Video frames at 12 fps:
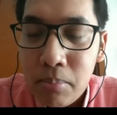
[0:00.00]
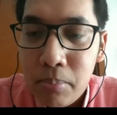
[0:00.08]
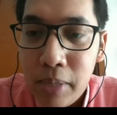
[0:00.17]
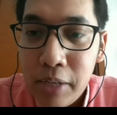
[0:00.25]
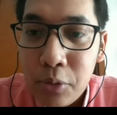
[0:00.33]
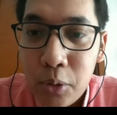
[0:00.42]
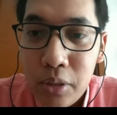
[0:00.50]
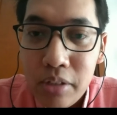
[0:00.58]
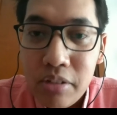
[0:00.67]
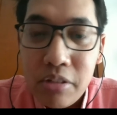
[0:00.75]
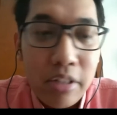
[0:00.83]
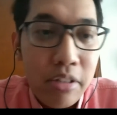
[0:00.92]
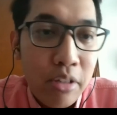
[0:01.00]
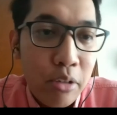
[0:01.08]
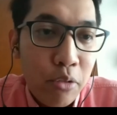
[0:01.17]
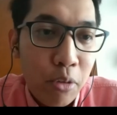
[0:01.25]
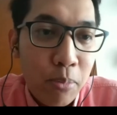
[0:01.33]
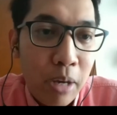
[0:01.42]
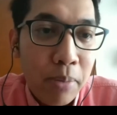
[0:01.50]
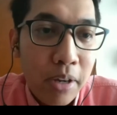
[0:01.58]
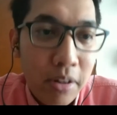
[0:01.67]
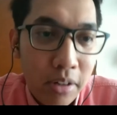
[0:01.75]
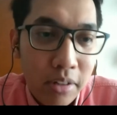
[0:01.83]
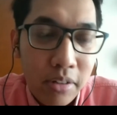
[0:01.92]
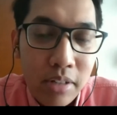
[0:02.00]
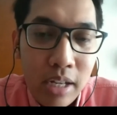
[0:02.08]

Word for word: based on the suggestions from my parents.